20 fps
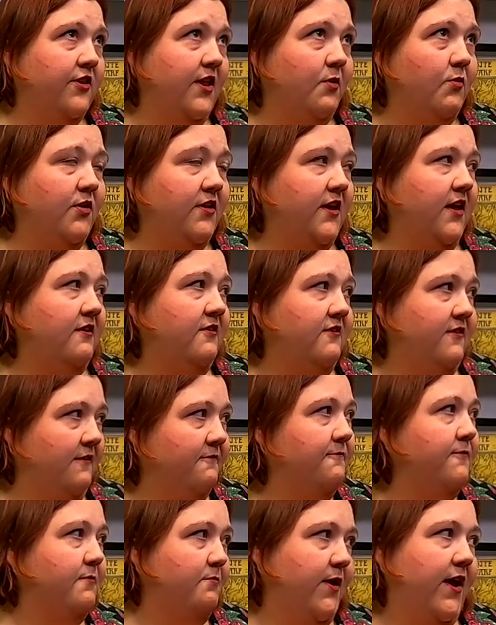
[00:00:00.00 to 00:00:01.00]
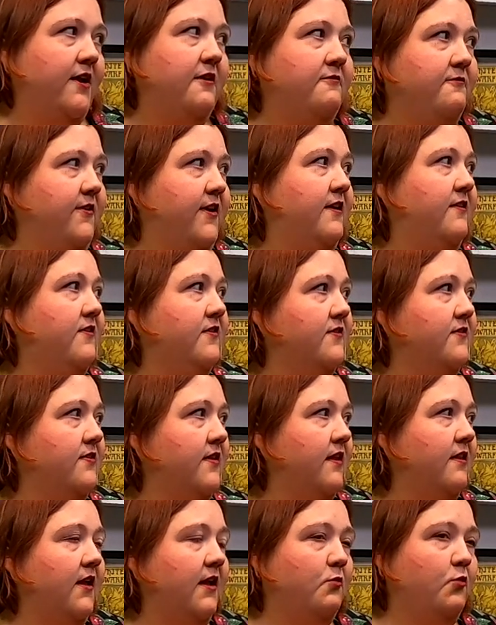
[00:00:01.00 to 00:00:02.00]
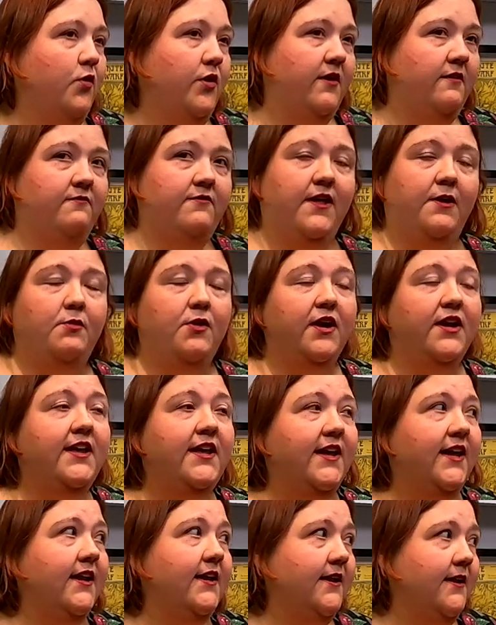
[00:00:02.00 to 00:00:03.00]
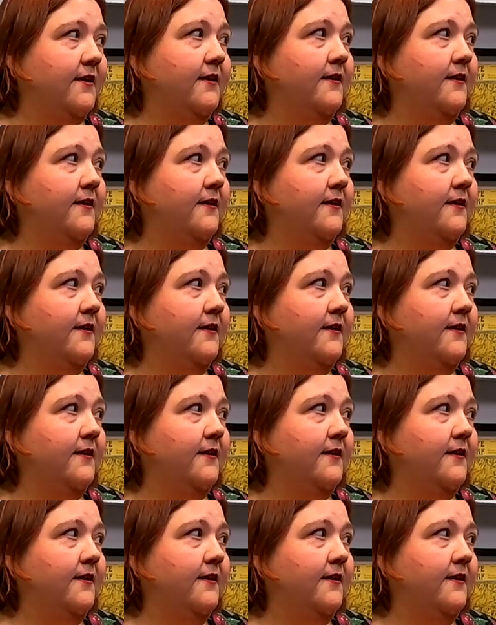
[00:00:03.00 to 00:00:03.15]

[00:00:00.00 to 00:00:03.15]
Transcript: they would get different benefits than they would if and they were a kid.